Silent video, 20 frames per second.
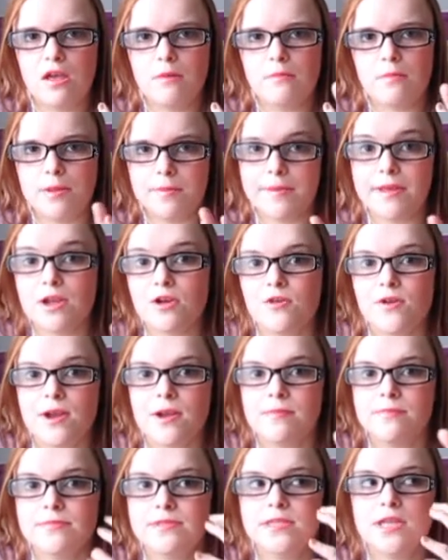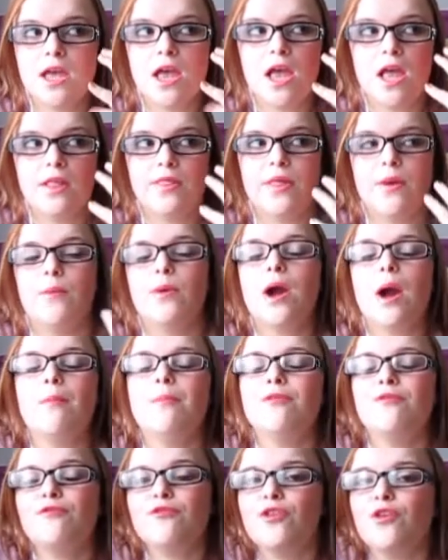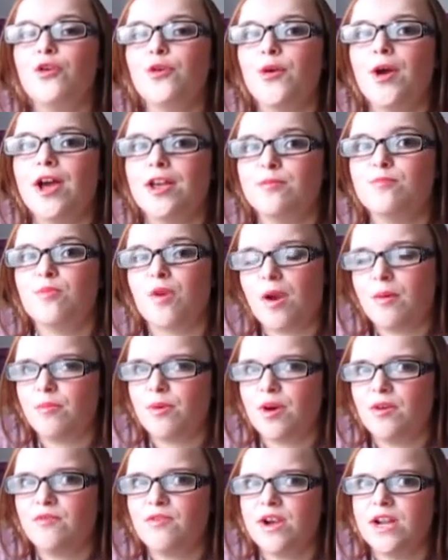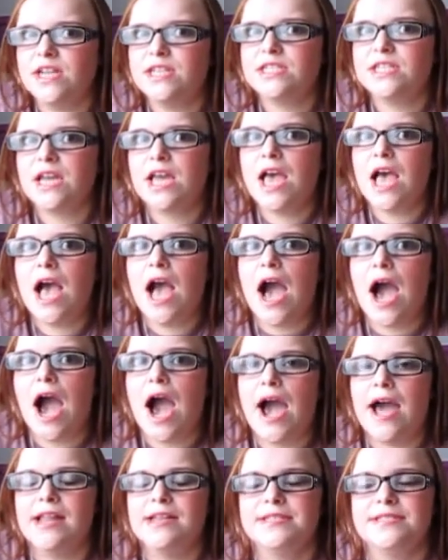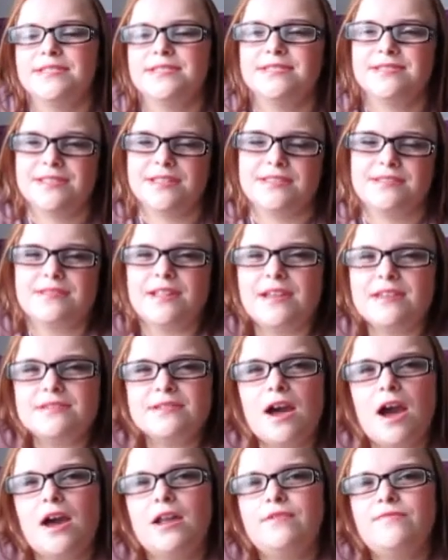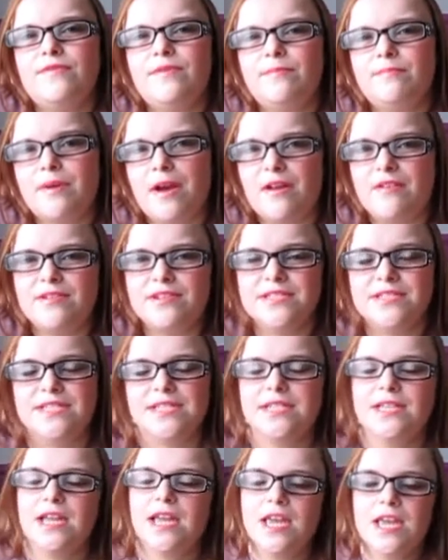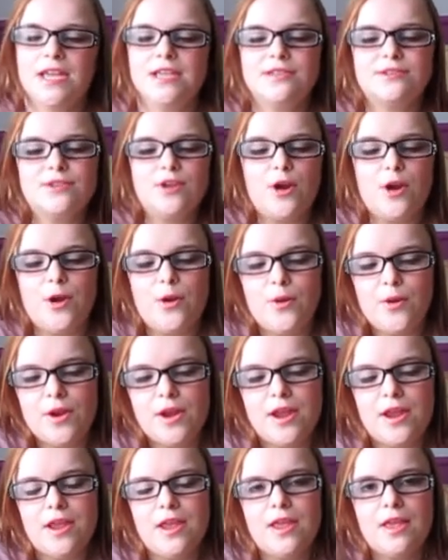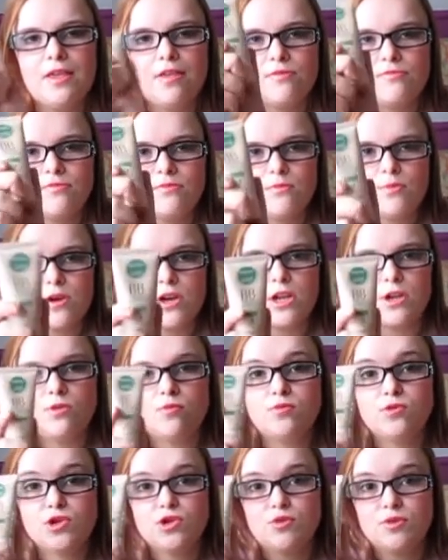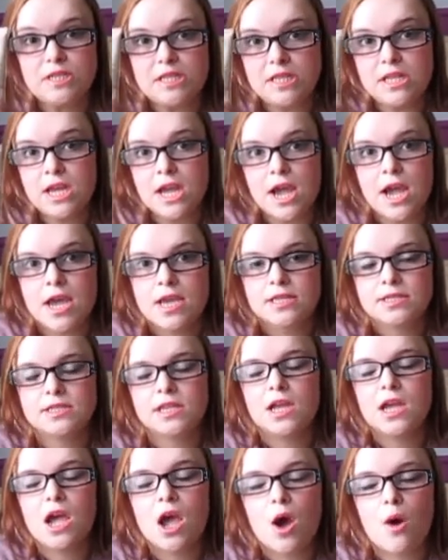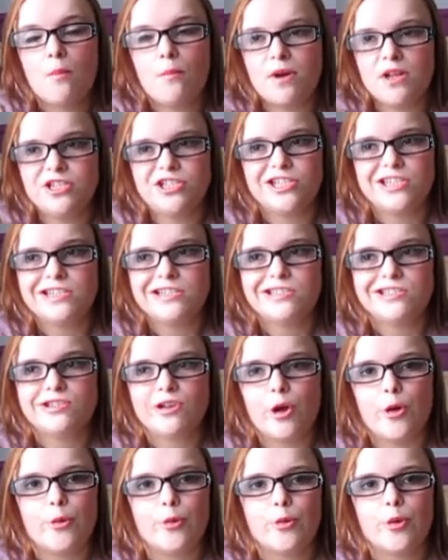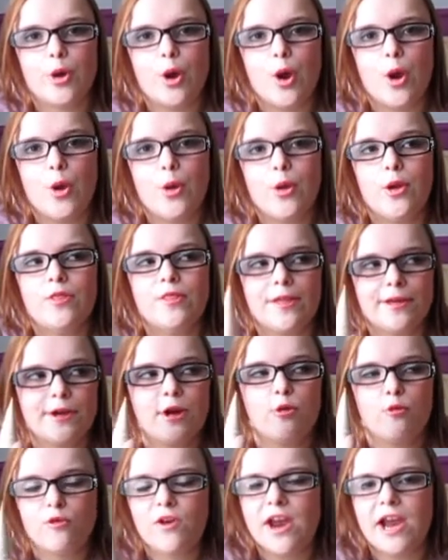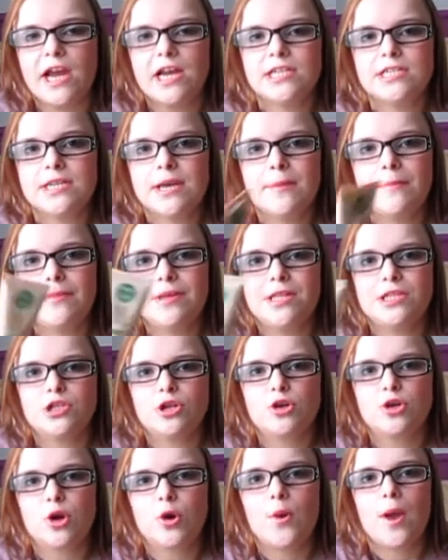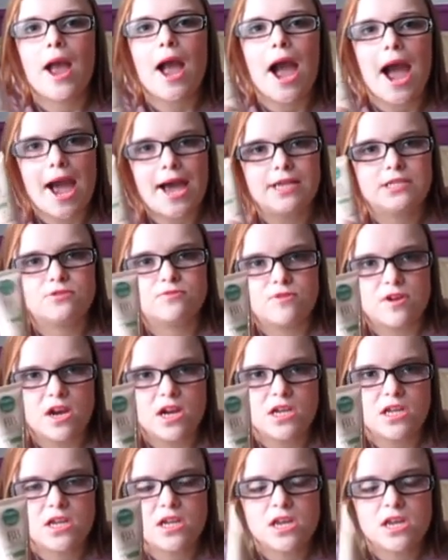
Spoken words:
BB creams they were coming through as bright red, and that's kind of embarrassing. So when I was using this, my cheeks don't go, they go red but they don't go as red